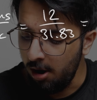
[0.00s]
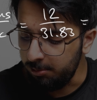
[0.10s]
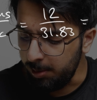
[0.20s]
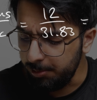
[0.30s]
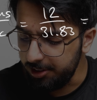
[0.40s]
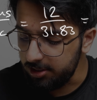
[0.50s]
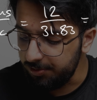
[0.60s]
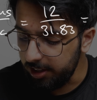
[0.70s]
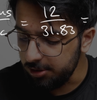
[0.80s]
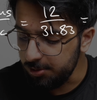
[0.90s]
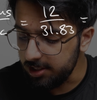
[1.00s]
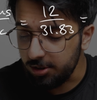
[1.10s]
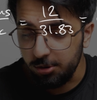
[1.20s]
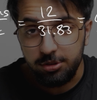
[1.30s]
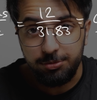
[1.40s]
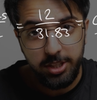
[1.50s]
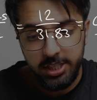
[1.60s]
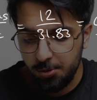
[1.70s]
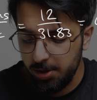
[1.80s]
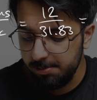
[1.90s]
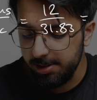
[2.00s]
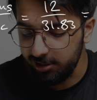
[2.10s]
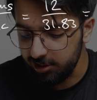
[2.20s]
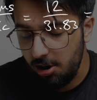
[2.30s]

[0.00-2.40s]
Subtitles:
Remember, this value is going to fluctuate because